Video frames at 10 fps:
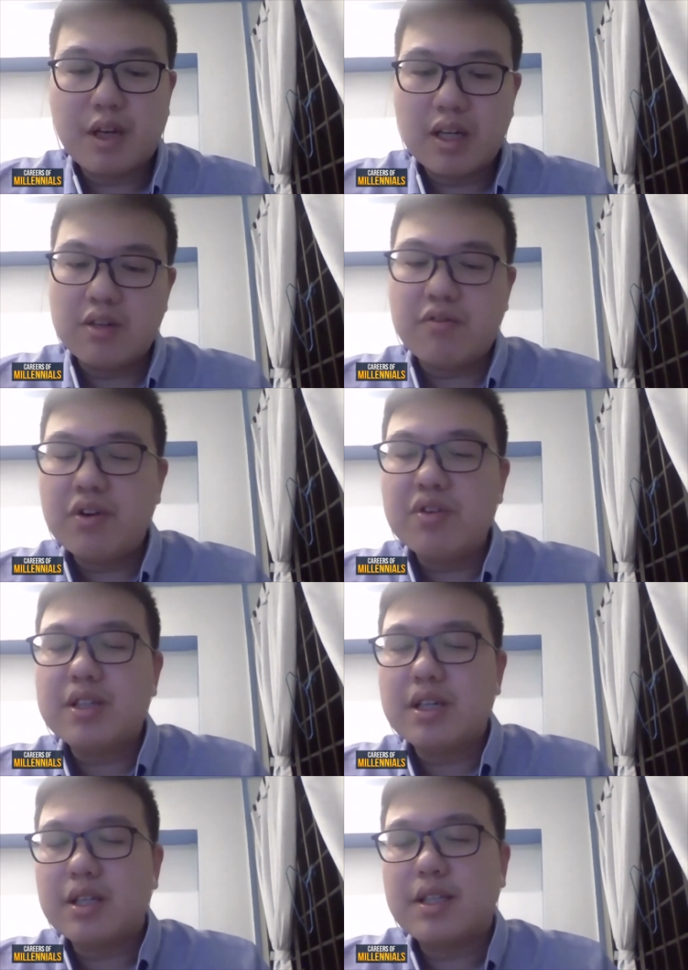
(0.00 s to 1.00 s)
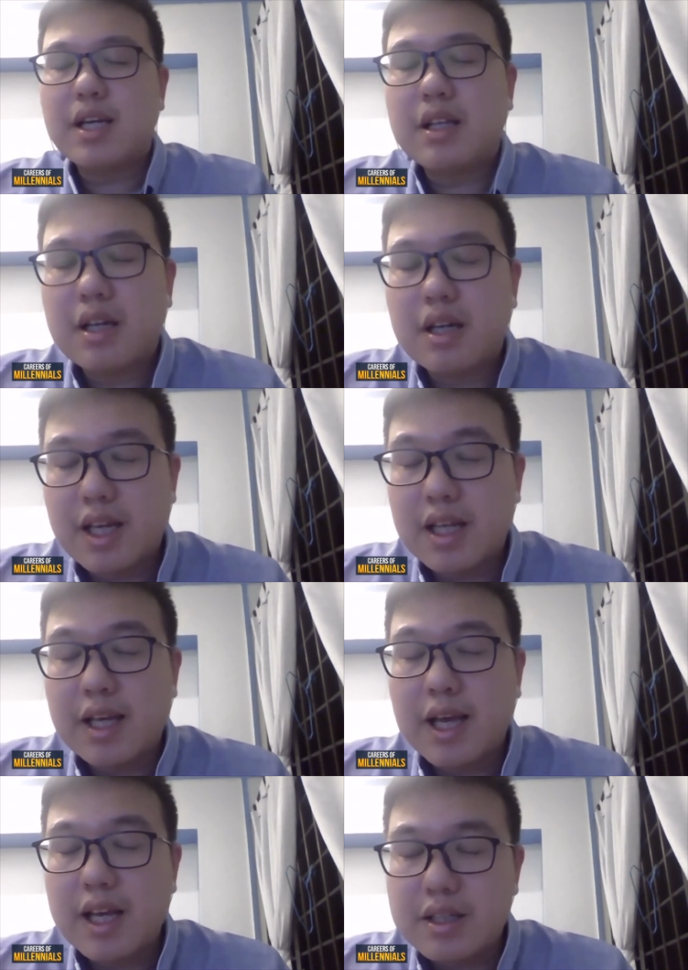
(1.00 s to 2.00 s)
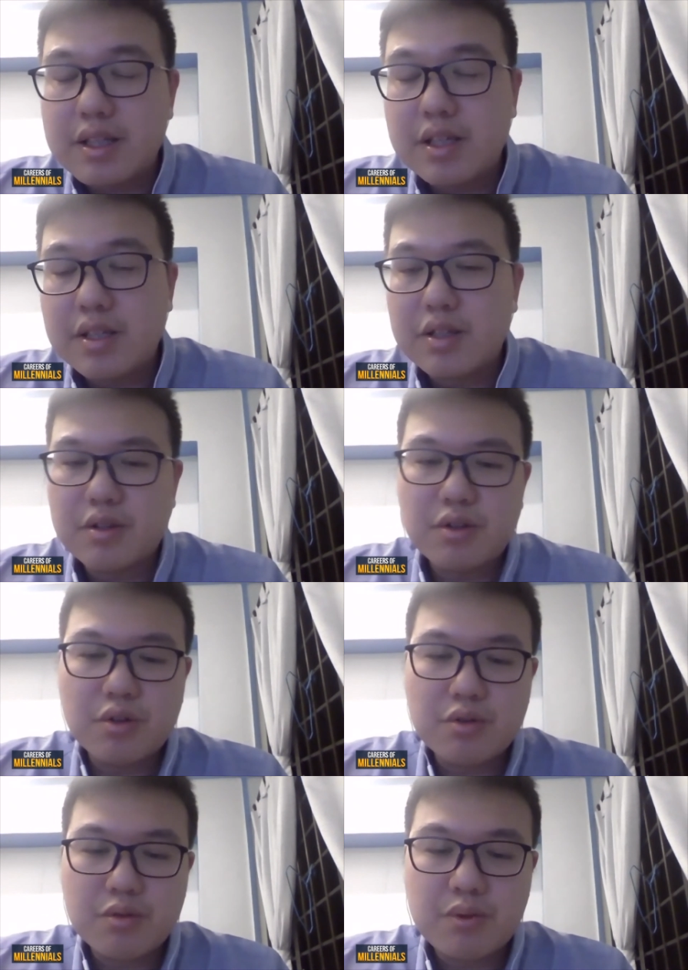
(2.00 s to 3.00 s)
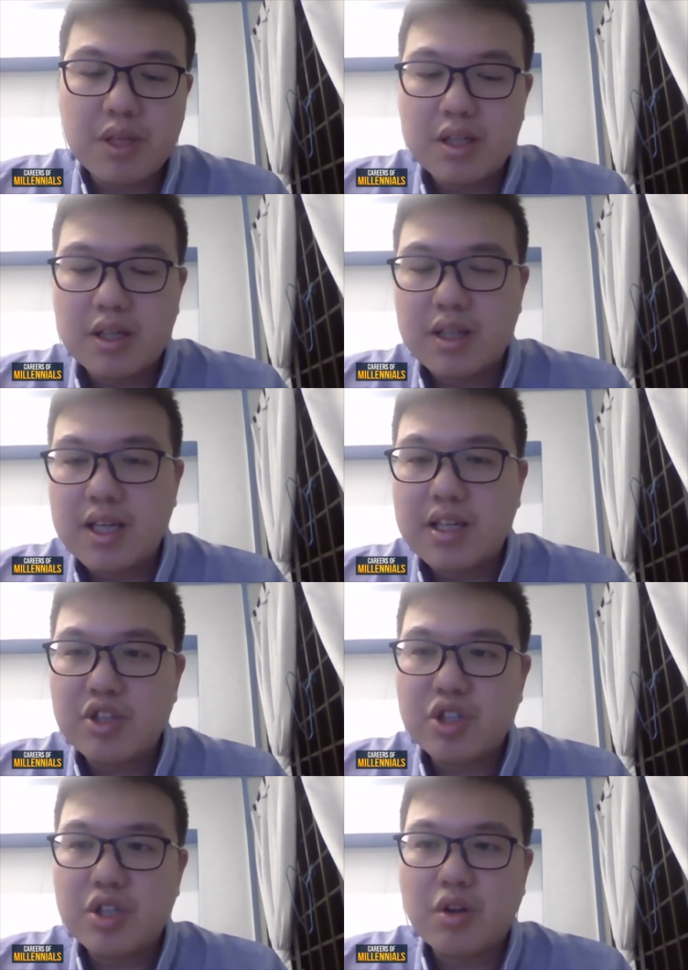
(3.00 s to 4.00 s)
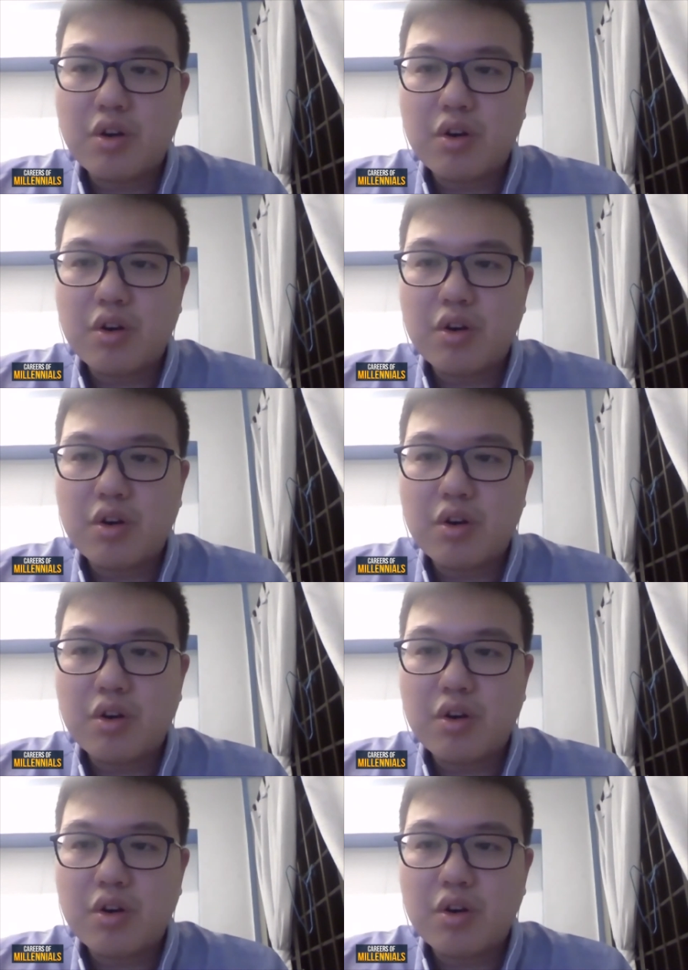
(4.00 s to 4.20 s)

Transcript: various technicalities, be it in the data sheet or